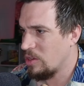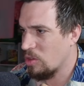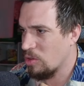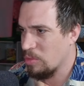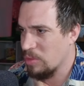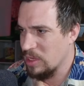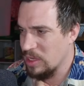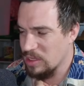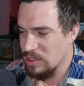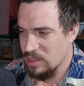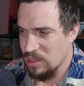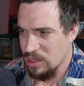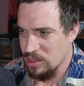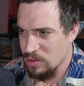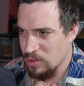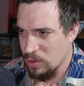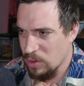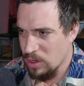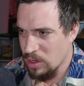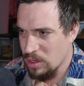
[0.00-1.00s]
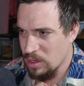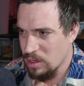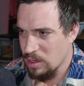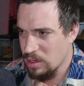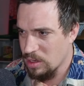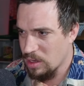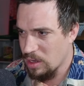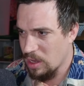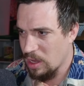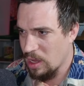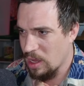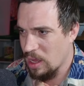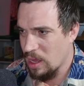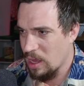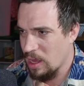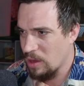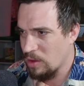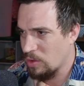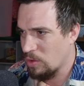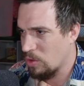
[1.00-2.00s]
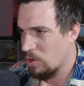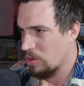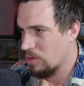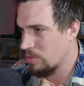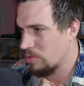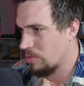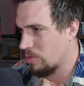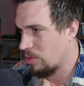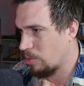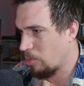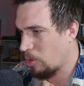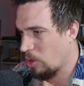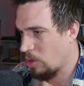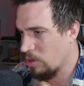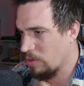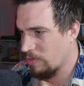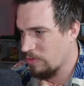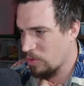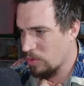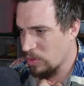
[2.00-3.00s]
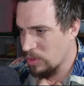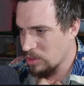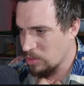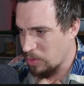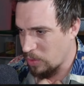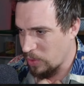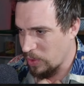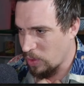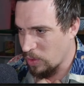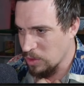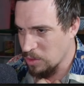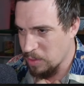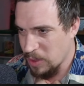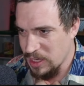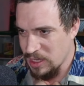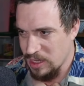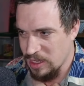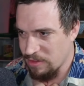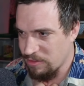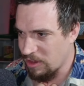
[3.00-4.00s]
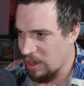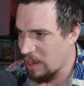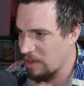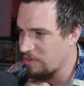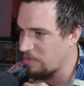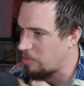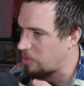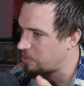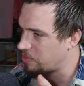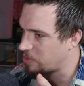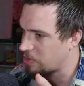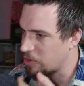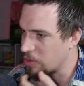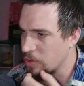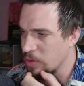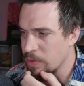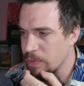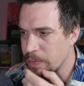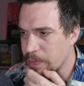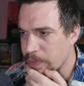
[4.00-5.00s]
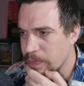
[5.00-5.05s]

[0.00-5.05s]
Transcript: Normally it's this one, or the pawn forwards, but we always play d5, move 2,